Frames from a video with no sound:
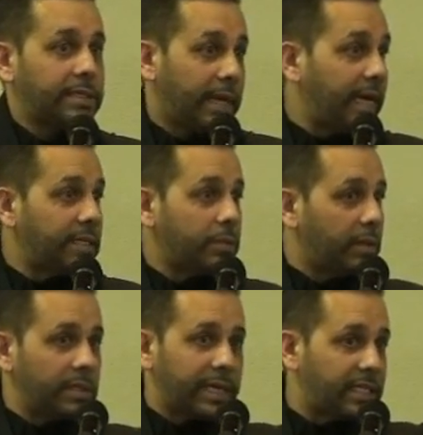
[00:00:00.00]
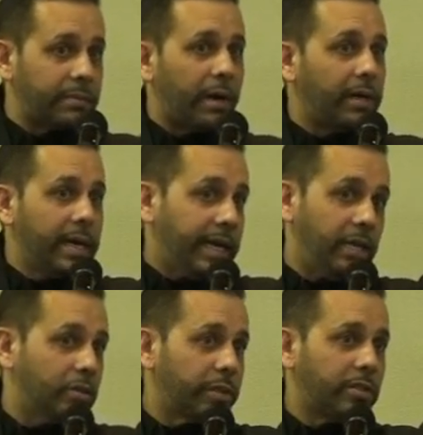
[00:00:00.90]
Because this guy says, well, this guy's
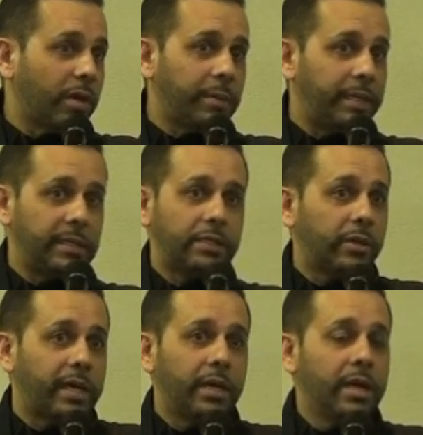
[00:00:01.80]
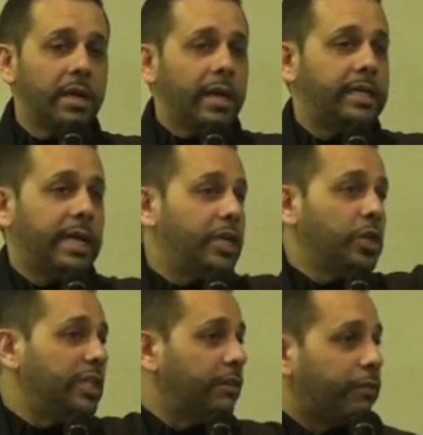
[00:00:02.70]
smart. He knows what he's talking about. He's not talking,
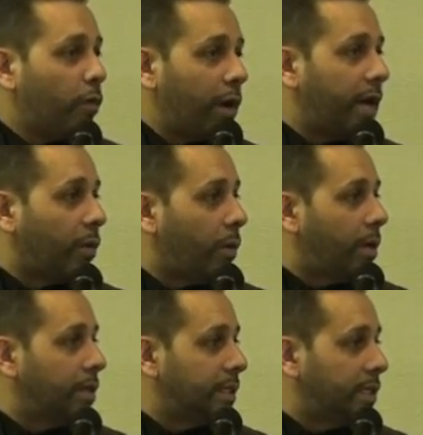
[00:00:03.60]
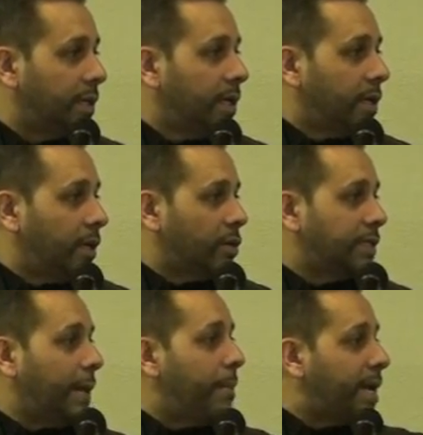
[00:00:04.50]
he's not using four-letter words and,
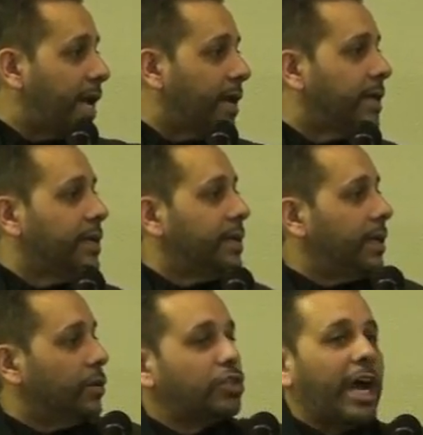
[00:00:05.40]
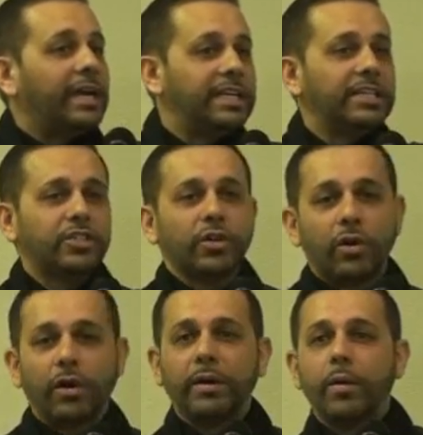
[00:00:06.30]
you know, he's not making, you know,
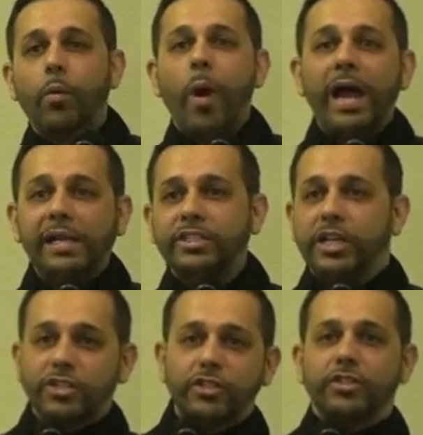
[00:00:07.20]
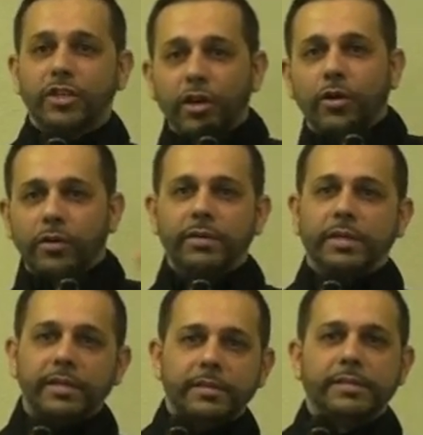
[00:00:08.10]
childish or wild gestures, you
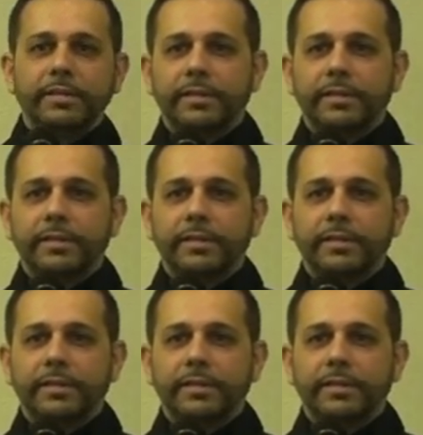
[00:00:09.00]
know,